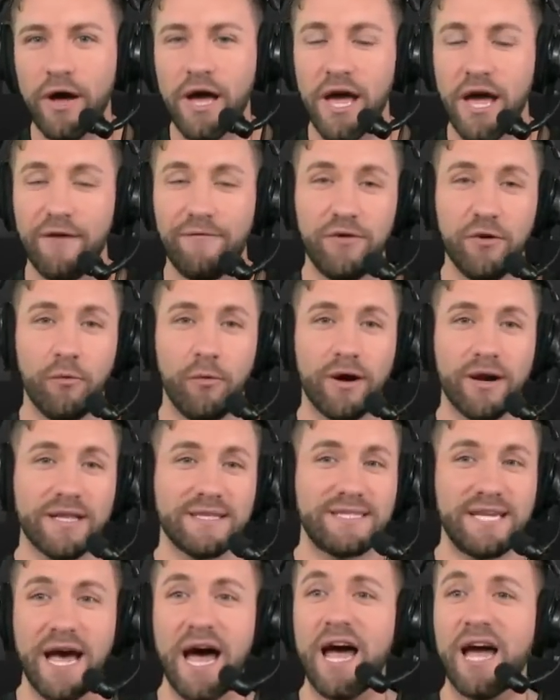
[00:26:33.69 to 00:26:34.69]
If you want to
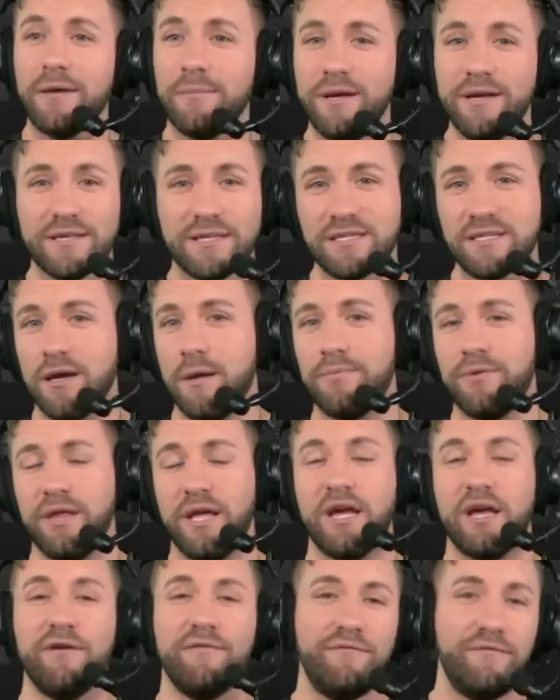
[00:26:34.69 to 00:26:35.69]
tag me in something
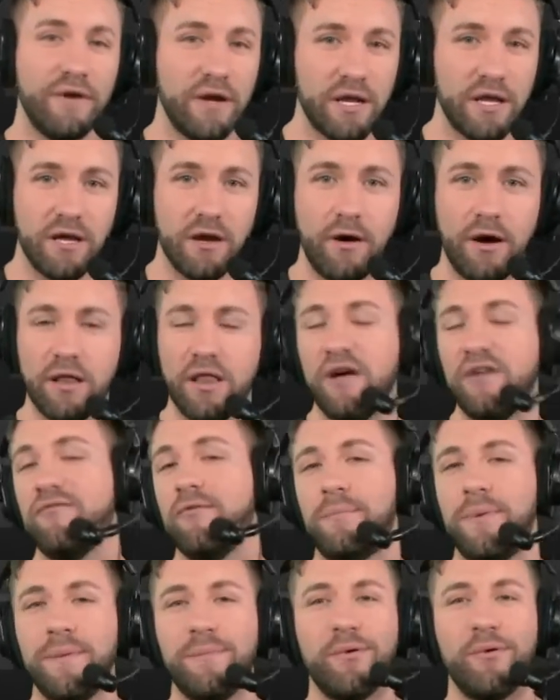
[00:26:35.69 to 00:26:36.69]
like a video, I love
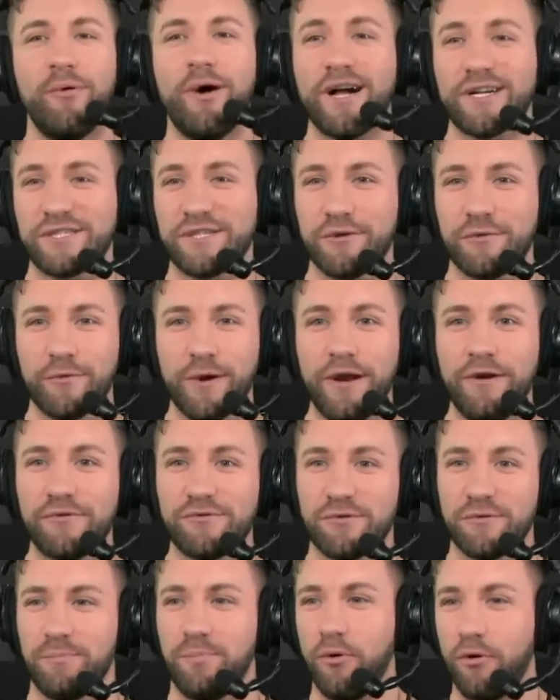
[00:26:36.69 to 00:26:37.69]
when people watch the
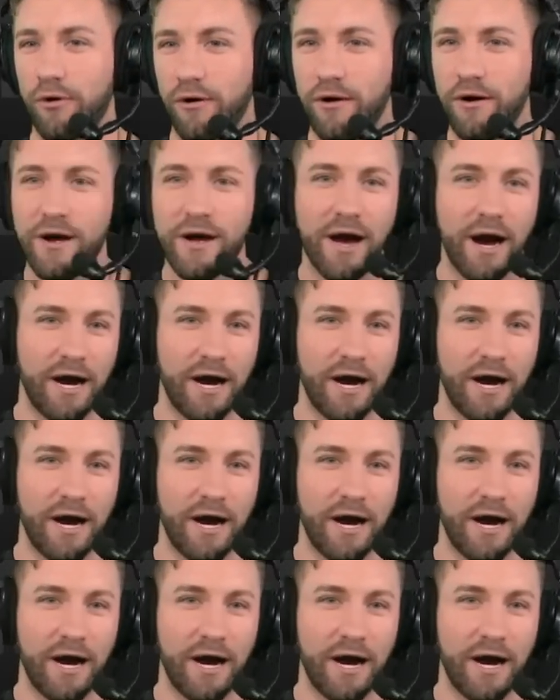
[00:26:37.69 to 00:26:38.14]
Raiders report.